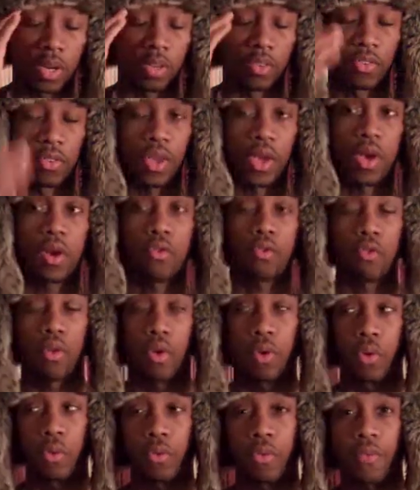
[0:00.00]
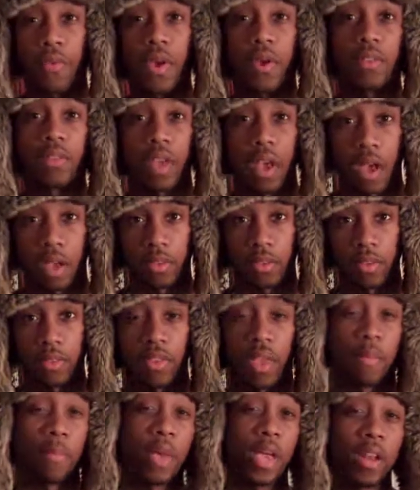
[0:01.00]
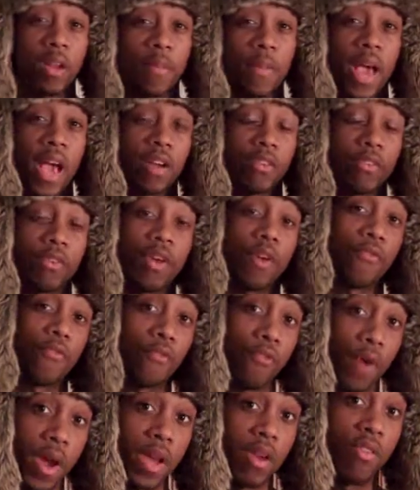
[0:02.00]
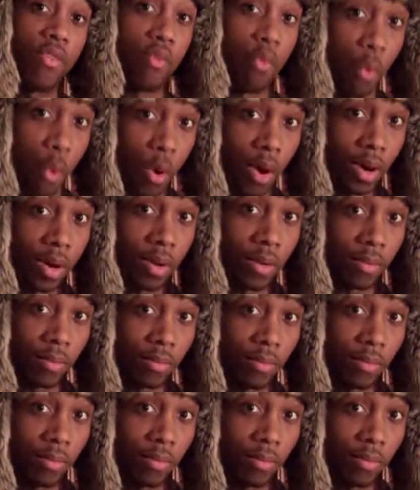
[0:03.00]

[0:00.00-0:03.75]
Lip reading: of the Scarecrow's fear toxins and made him actually afraid of water.